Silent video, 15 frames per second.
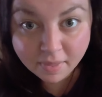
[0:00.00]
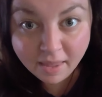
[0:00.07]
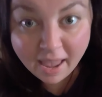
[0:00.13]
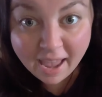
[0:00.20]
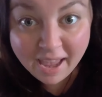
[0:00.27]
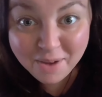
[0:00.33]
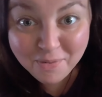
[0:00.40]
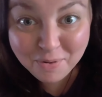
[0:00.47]

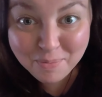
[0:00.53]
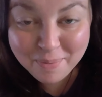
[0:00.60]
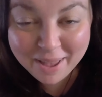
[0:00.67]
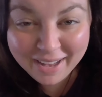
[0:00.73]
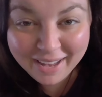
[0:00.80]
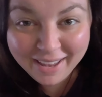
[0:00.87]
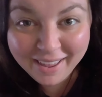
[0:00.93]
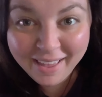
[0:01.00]
Hey
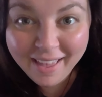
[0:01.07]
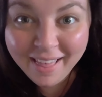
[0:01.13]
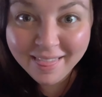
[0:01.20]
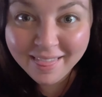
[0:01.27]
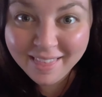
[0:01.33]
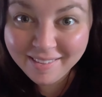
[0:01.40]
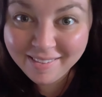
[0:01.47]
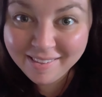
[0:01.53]
everybody,
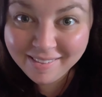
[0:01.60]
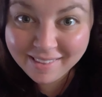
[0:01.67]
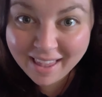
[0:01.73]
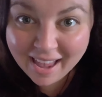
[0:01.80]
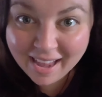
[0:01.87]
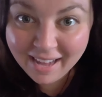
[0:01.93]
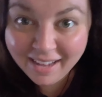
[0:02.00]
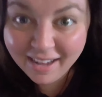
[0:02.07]
this is
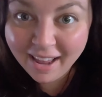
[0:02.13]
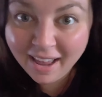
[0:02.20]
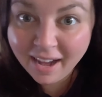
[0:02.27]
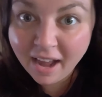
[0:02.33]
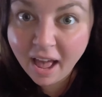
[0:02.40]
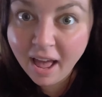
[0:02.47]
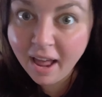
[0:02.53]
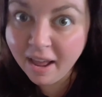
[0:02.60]
Kate and
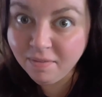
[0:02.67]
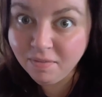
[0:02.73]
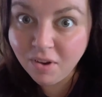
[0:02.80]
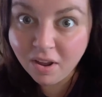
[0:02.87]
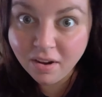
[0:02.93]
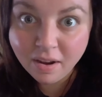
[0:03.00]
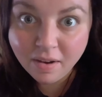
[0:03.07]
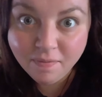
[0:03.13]
I have
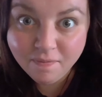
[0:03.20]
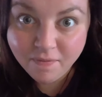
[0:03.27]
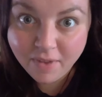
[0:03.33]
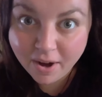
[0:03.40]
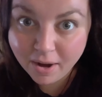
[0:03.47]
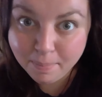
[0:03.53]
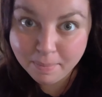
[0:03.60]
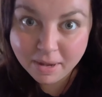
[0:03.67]
not done
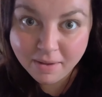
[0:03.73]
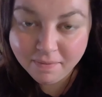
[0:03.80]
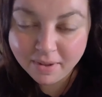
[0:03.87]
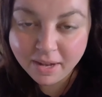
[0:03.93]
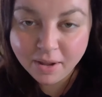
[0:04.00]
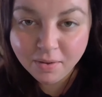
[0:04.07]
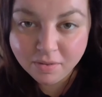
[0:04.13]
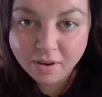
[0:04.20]
very many
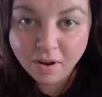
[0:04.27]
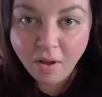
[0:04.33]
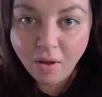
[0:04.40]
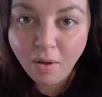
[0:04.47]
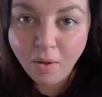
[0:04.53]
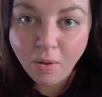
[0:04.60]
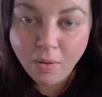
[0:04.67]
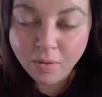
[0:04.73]
videos at
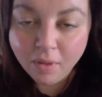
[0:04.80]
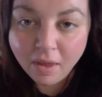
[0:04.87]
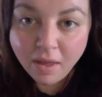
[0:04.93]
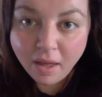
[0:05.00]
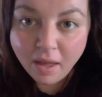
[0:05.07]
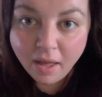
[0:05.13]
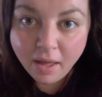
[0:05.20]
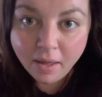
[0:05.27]
all.
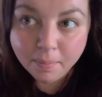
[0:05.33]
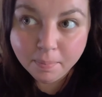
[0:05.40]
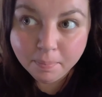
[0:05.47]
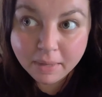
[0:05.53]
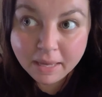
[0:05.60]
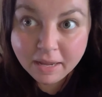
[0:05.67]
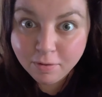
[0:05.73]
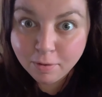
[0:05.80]
Um,
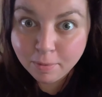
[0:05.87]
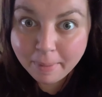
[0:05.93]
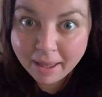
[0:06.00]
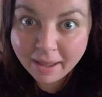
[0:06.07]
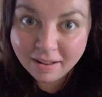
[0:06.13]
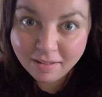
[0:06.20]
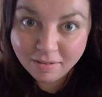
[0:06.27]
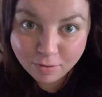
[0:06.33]
kids are back
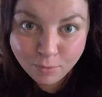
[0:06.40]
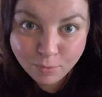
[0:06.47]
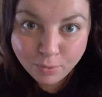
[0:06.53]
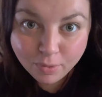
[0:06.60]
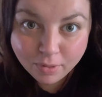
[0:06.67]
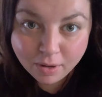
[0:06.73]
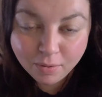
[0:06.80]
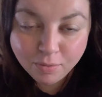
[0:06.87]
at school
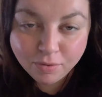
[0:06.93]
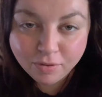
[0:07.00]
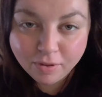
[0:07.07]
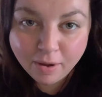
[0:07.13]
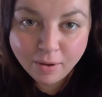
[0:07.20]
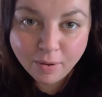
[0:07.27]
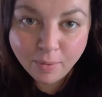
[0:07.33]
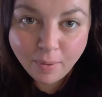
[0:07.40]
though,
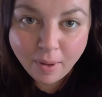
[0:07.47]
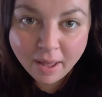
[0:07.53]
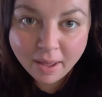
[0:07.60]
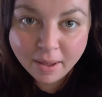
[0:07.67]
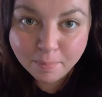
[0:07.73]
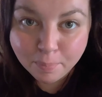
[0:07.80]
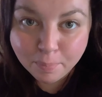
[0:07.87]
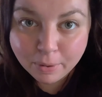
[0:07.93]
so
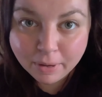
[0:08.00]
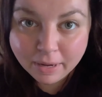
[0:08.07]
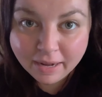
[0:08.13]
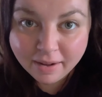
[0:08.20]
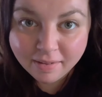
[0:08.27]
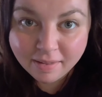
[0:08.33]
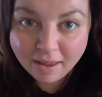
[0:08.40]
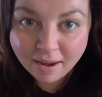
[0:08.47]
I'm pretty
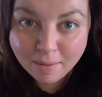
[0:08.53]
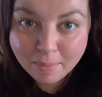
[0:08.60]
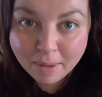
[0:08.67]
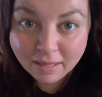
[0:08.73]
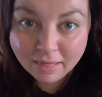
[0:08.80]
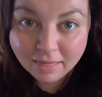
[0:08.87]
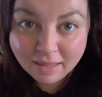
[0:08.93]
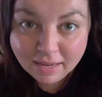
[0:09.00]
excited
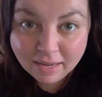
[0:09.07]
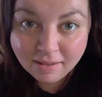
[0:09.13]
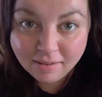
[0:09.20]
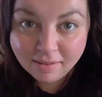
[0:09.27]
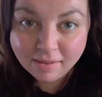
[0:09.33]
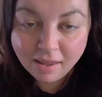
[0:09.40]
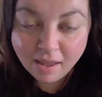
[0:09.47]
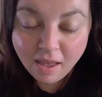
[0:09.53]
about
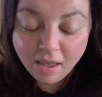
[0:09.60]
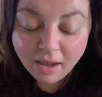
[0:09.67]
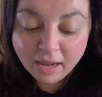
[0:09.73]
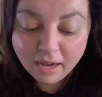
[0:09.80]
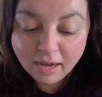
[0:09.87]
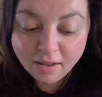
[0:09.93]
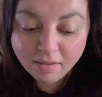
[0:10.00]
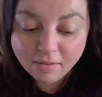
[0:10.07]
this.
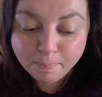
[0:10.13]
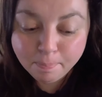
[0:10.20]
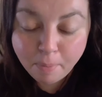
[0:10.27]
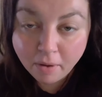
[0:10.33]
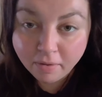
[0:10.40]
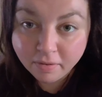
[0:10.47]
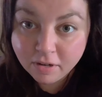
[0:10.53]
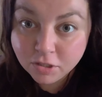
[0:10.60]
It is
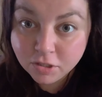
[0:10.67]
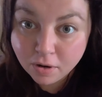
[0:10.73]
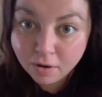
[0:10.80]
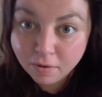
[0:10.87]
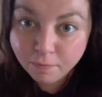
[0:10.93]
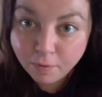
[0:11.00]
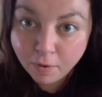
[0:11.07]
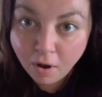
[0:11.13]

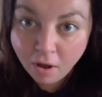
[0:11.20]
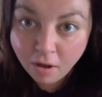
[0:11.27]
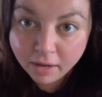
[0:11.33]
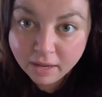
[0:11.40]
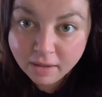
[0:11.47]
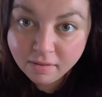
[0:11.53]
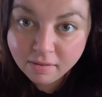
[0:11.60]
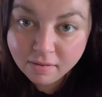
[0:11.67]
BoxyCharm for
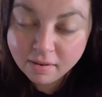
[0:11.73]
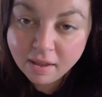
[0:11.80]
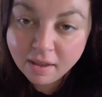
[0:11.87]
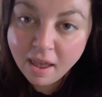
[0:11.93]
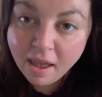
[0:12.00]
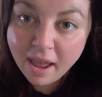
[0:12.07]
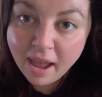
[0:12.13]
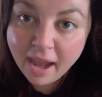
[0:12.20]
August
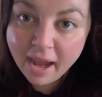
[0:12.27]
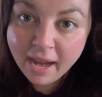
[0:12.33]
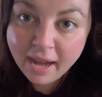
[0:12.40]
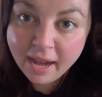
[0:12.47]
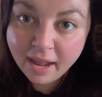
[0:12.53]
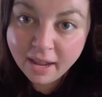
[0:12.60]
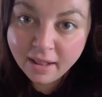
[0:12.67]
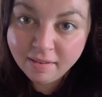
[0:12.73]

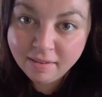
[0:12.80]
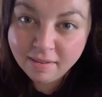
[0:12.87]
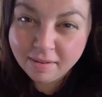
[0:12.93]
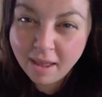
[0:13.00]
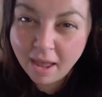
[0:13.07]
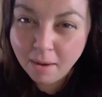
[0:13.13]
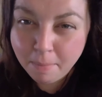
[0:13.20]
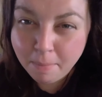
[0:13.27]
and this is
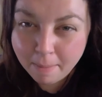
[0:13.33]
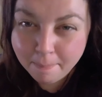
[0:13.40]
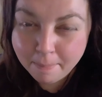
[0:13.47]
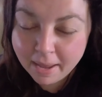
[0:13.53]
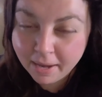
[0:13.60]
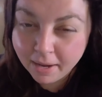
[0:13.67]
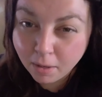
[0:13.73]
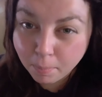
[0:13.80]
kind of my
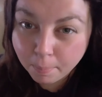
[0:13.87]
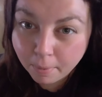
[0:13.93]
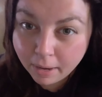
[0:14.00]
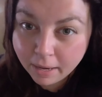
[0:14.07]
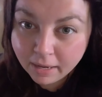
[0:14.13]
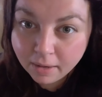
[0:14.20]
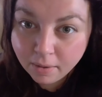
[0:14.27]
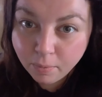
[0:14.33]
make it or
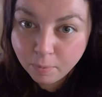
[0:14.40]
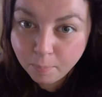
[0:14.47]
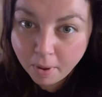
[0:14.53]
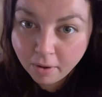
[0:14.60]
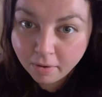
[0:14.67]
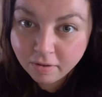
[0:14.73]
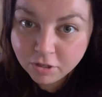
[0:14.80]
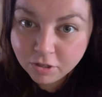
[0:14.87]
break it with
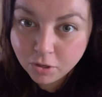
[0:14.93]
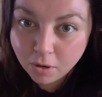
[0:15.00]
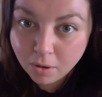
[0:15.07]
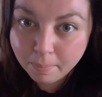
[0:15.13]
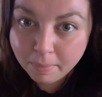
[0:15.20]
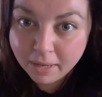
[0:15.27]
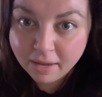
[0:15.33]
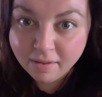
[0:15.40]
BoxyCharm
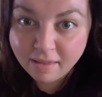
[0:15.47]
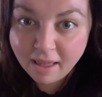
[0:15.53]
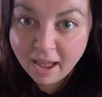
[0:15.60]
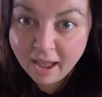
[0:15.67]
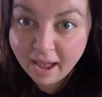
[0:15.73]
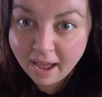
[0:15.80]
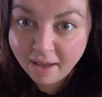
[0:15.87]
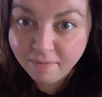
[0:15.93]
because I
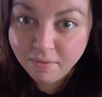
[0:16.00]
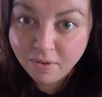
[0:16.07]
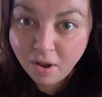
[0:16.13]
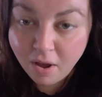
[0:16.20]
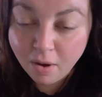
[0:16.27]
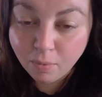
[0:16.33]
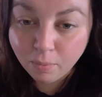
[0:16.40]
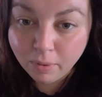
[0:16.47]
have
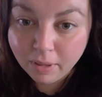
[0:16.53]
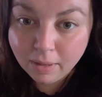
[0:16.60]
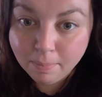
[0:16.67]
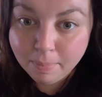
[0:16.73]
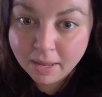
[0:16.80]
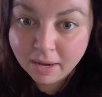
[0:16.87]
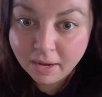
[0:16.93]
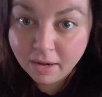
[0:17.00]
not really
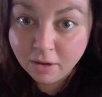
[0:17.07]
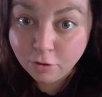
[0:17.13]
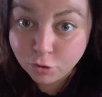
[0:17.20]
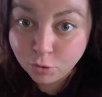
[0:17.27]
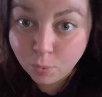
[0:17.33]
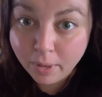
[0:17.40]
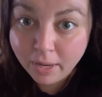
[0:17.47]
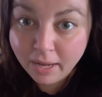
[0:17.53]
been
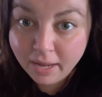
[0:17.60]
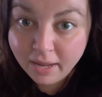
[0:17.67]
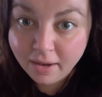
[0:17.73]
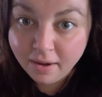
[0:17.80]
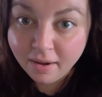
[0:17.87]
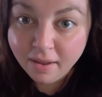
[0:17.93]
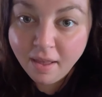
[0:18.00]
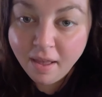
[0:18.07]
enjoying it.
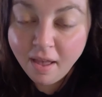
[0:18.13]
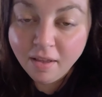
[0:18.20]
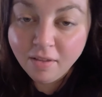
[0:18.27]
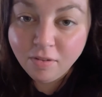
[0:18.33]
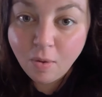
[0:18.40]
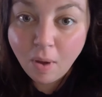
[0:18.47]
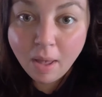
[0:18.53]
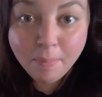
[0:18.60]

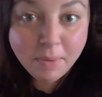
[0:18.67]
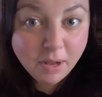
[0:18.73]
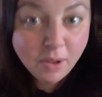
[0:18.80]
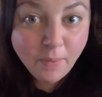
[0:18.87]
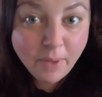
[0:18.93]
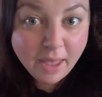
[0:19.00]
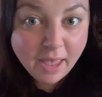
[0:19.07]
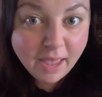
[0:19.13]
So I'm gonna go
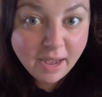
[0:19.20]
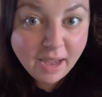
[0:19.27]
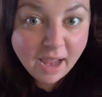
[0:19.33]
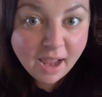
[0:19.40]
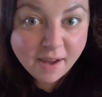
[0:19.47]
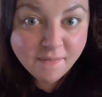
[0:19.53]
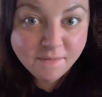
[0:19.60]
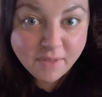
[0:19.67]
ahead
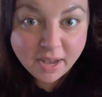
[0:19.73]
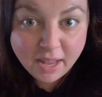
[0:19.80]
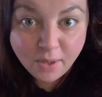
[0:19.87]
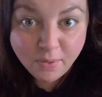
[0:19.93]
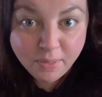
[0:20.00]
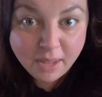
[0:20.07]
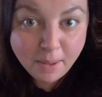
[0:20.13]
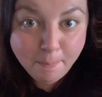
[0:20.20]
and video
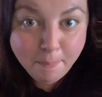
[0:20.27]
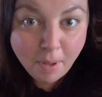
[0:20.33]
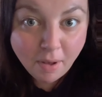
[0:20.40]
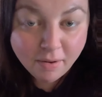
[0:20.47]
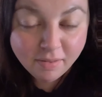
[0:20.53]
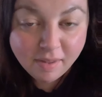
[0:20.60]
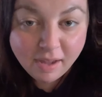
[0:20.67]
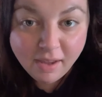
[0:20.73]
the
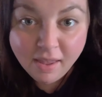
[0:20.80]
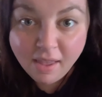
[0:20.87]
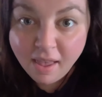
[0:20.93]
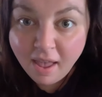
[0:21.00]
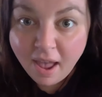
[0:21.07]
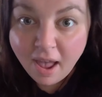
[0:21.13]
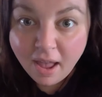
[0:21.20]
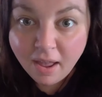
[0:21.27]
unboxing
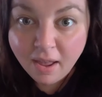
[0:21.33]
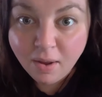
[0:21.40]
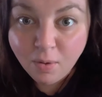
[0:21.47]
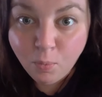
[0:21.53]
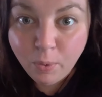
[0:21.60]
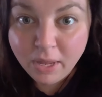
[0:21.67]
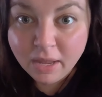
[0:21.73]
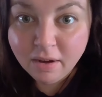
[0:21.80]
and
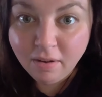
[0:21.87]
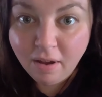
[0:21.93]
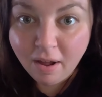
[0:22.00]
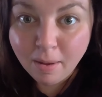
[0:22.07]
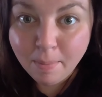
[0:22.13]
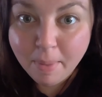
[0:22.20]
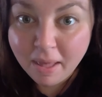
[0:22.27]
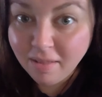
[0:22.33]
we can talk
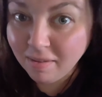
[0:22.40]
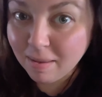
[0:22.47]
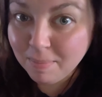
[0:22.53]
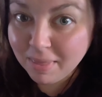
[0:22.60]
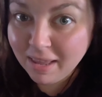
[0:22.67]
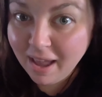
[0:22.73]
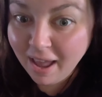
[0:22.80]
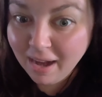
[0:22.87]
about some of
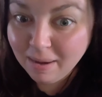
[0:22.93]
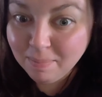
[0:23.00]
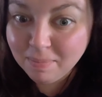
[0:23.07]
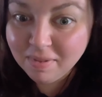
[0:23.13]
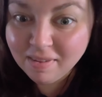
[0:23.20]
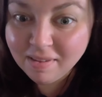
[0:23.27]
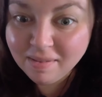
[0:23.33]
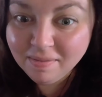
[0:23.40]
the
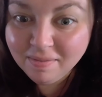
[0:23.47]
items.